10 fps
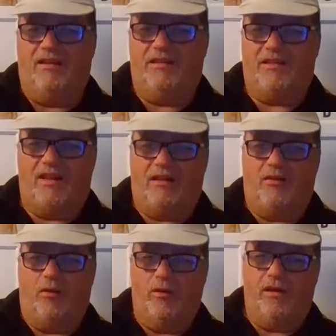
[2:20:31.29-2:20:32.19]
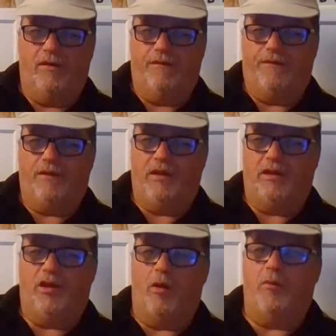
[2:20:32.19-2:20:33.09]
It's that kind of, you
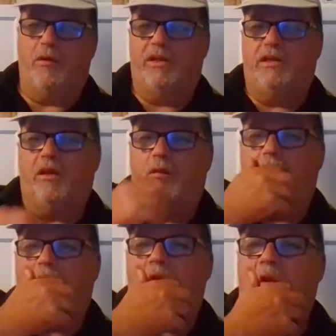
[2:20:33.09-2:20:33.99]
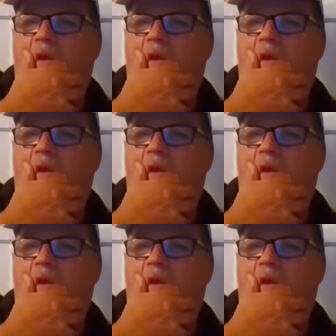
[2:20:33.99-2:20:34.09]
don't want to be doing